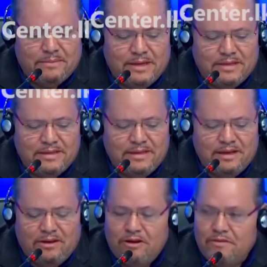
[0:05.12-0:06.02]

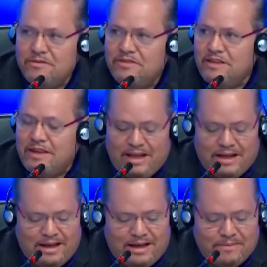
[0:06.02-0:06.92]
President of Sri
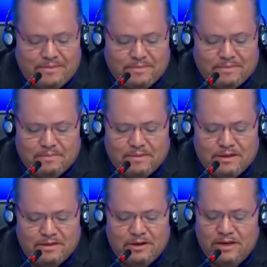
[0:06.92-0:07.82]
Lanka.
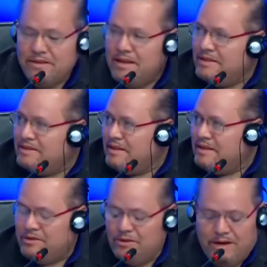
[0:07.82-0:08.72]
Your
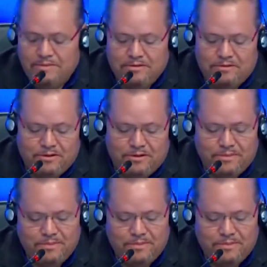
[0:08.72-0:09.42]
Excellency, you have the floor.